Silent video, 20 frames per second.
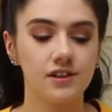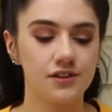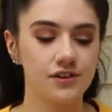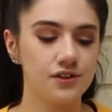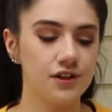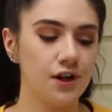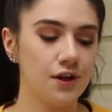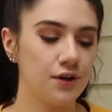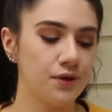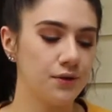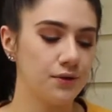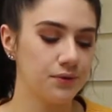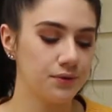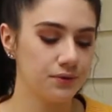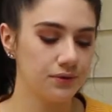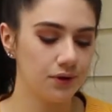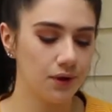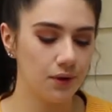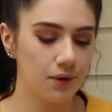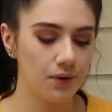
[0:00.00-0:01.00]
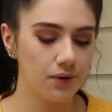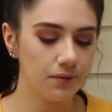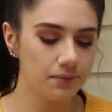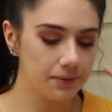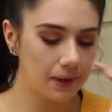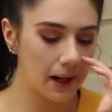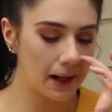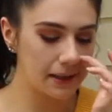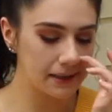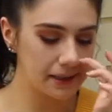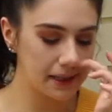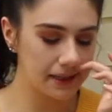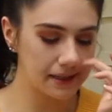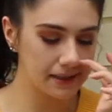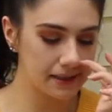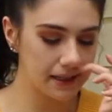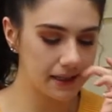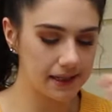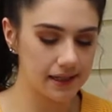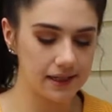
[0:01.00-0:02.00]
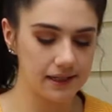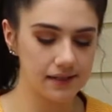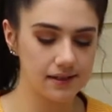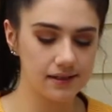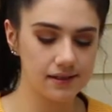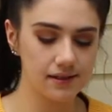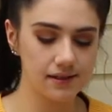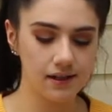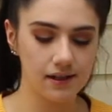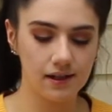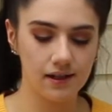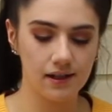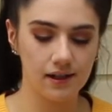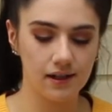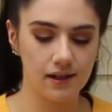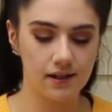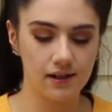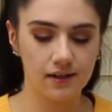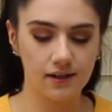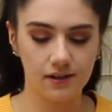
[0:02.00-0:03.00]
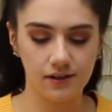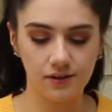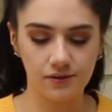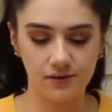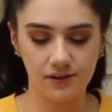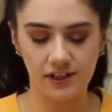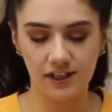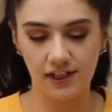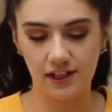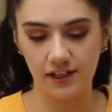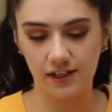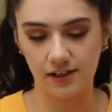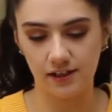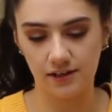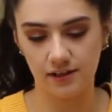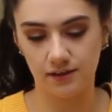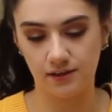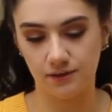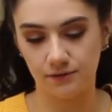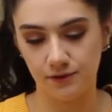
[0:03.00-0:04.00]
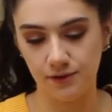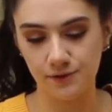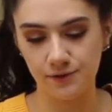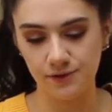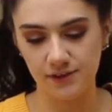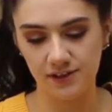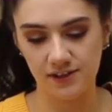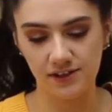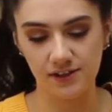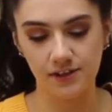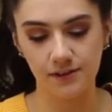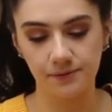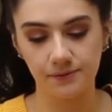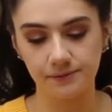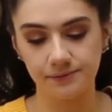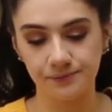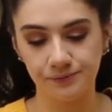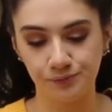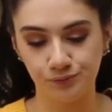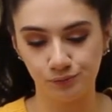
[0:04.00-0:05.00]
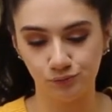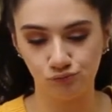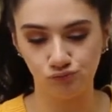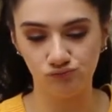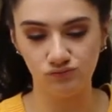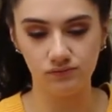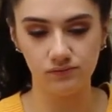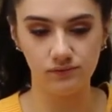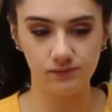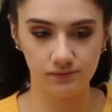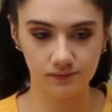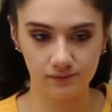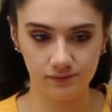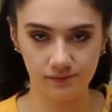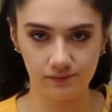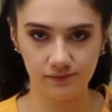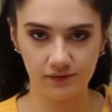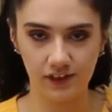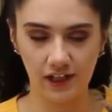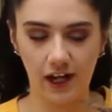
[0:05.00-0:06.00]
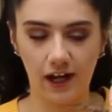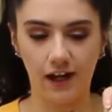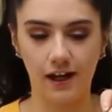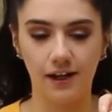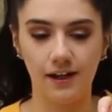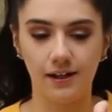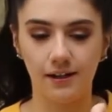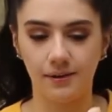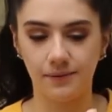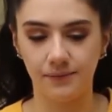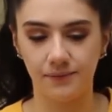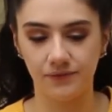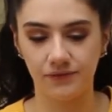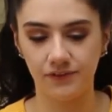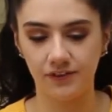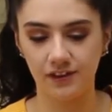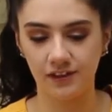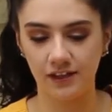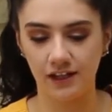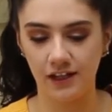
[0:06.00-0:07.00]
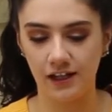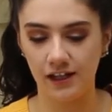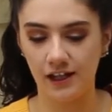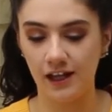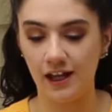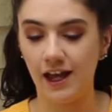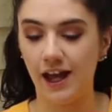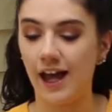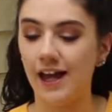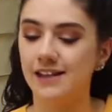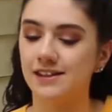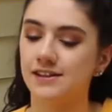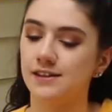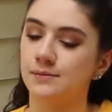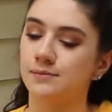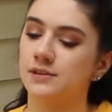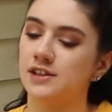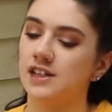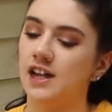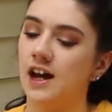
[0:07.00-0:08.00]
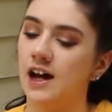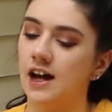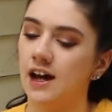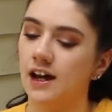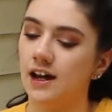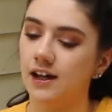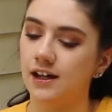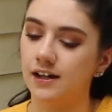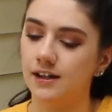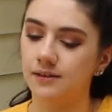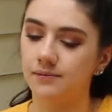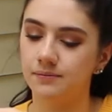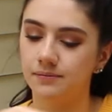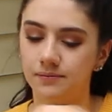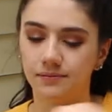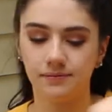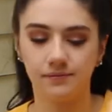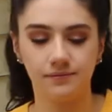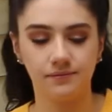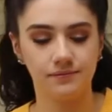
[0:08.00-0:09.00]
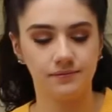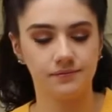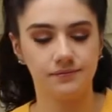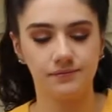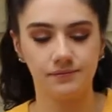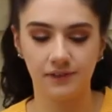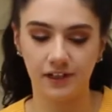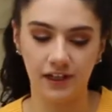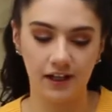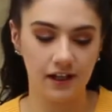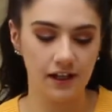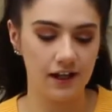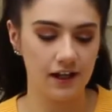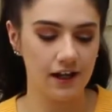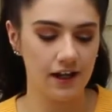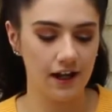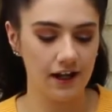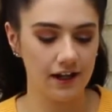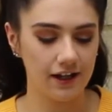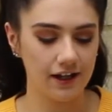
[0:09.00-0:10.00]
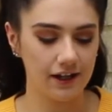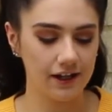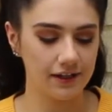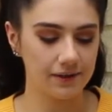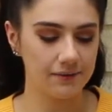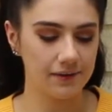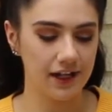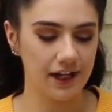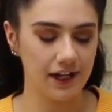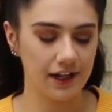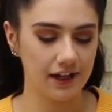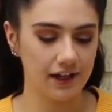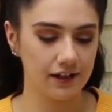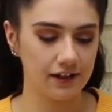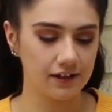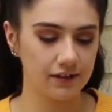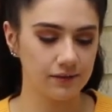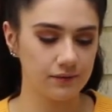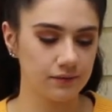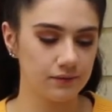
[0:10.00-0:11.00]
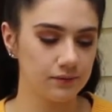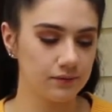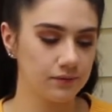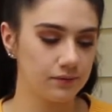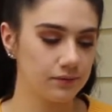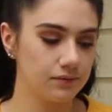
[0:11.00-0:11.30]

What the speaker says: So the whole process to this, you need the roots, and some time, and